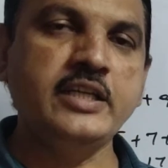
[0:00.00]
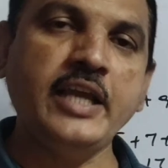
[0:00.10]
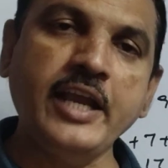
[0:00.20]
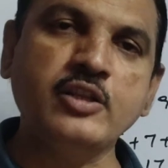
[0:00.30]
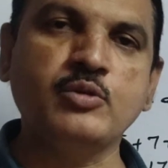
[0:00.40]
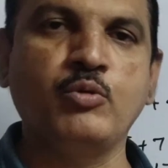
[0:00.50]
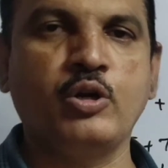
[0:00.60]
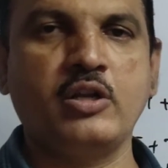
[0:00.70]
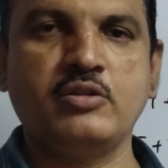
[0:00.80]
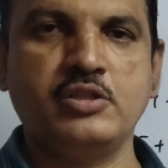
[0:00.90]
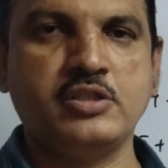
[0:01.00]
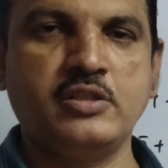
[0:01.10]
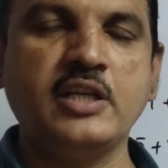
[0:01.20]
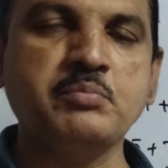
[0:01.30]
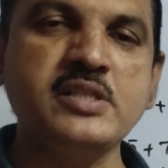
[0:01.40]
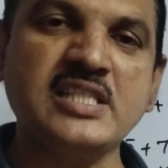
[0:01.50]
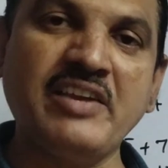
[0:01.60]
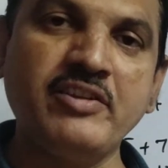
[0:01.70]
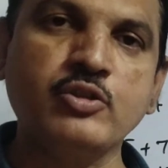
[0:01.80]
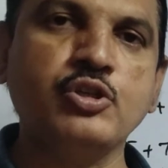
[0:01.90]
8th model question. That means
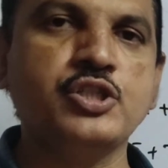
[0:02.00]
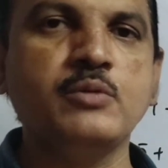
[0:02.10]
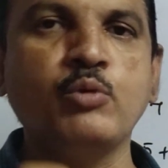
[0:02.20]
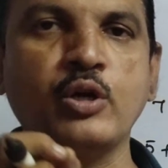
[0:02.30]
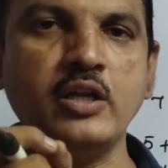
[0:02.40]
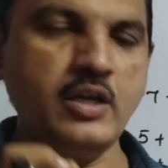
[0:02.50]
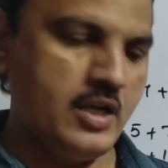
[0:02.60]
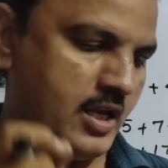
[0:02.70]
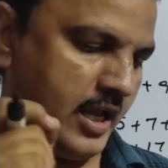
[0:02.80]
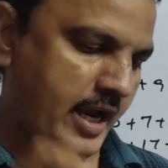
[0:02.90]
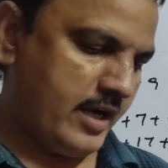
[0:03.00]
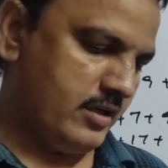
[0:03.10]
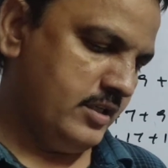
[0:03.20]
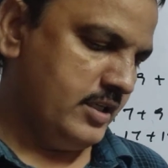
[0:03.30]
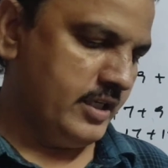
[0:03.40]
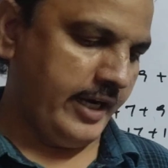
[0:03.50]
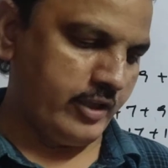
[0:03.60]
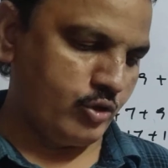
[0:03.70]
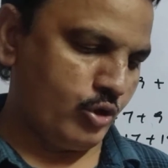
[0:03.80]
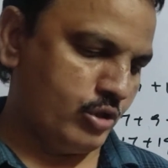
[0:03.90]
7th question model and
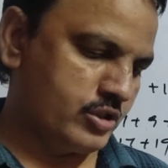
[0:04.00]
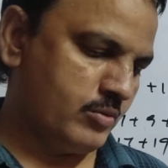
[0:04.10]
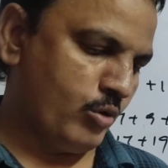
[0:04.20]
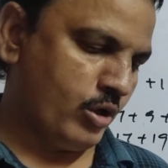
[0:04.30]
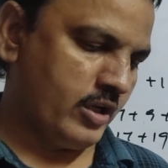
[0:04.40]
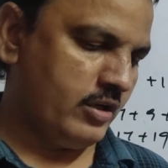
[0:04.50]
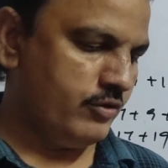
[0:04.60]
8th question model,